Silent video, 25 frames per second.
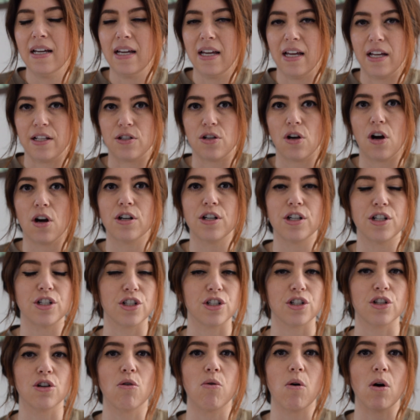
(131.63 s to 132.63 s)
It's hard to
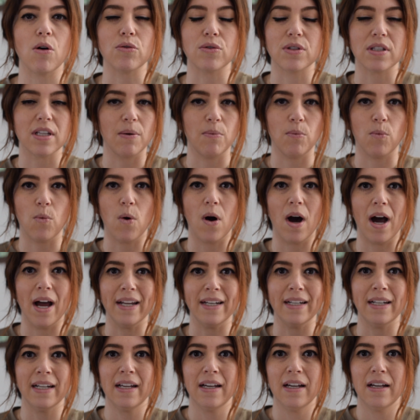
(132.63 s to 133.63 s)
just quote someone